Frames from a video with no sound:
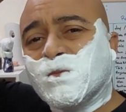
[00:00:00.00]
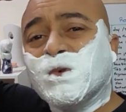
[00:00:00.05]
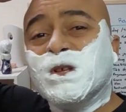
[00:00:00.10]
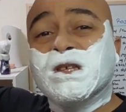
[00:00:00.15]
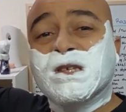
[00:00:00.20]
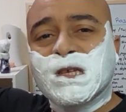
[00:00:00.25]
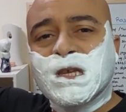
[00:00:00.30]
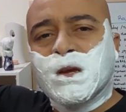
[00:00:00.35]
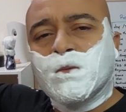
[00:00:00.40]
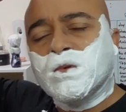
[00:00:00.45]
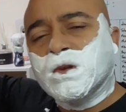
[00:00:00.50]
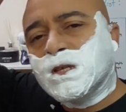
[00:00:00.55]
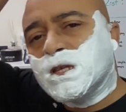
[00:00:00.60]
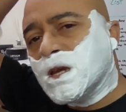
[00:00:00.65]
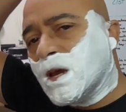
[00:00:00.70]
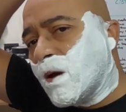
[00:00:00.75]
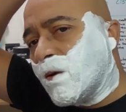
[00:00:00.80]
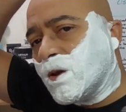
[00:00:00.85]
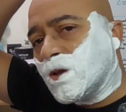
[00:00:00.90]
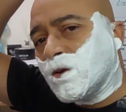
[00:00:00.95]
We'll see
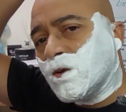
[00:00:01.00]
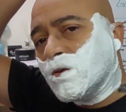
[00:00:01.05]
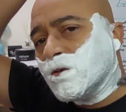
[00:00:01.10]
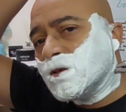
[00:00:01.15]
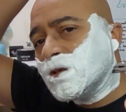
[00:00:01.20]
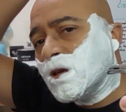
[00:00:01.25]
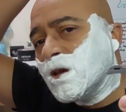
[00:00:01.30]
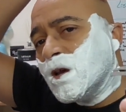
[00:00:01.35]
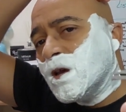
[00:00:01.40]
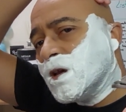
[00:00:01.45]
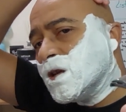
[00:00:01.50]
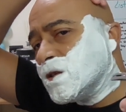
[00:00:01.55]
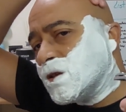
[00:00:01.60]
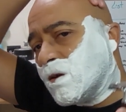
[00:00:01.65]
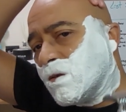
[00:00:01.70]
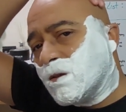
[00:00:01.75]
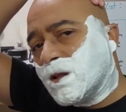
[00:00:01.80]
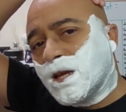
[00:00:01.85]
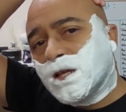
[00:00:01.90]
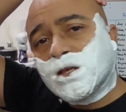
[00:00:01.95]
how it goes.
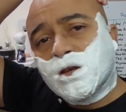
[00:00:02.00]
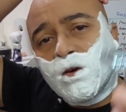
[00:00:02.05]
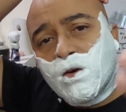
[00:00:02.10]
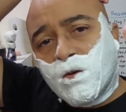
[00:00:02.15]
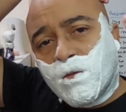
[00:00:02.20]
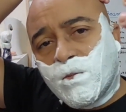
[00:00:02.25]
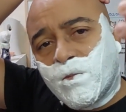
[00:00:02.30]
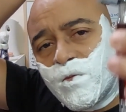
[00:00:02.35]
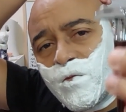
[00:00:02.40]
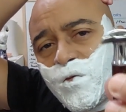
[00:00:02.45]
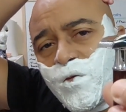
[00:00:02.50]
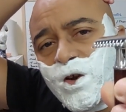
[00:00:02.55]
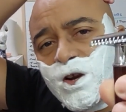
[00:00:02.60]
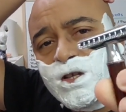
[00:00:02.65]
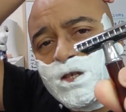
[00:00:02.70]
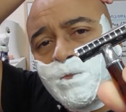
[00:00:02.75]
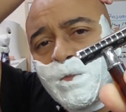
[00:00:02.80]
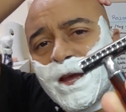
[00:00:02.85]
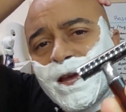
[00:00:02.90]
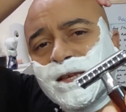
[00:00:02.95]
So let's go,
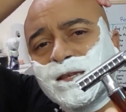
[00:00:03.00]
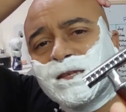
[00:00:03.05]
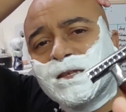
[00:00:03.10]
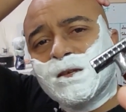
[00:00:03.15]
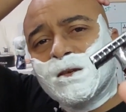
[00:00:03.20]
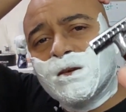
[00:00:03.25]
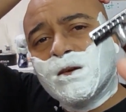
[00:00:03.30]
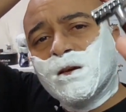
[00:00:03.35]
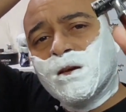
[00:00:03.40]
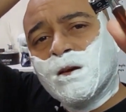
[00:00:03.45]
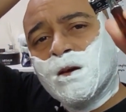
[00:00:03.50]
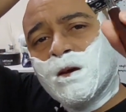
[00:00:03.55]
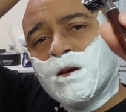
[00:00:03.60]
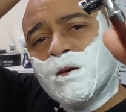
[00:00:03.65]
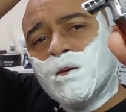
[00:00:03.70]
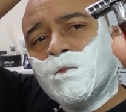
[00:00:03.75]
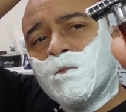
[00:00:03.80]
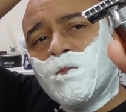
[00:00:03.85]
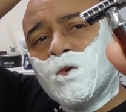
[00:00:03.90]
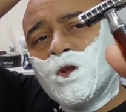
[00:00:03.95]
first pass,
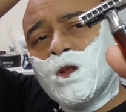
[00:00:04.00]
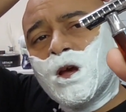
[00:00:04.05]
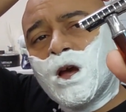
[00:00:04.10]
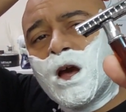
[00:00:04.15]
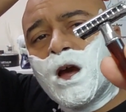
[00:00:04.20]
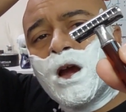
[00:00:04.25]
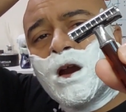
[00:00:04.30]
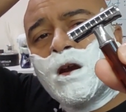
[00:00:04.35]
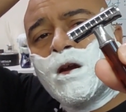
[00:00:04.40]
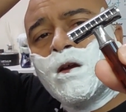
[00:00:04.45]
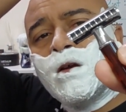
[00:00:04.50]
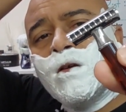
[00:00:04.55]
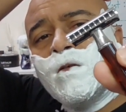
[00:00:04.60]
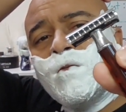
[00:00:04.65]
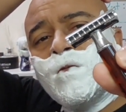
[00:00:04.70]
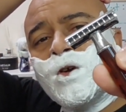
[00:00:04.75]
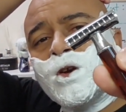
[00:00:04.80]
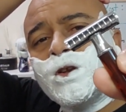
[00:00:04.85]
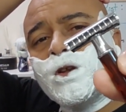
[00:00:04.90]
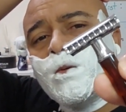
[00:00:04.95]
Mühle
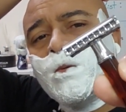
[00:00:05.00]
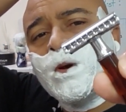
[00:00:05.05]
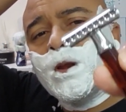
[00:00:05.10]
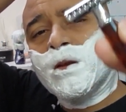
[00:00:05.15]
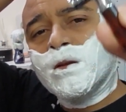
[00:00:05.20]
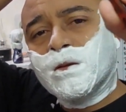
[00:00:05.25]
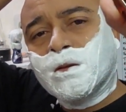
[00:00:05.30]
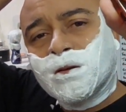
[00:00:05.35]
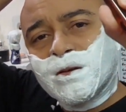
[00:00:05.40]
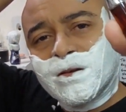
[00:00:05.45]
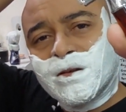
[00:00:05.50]
R41.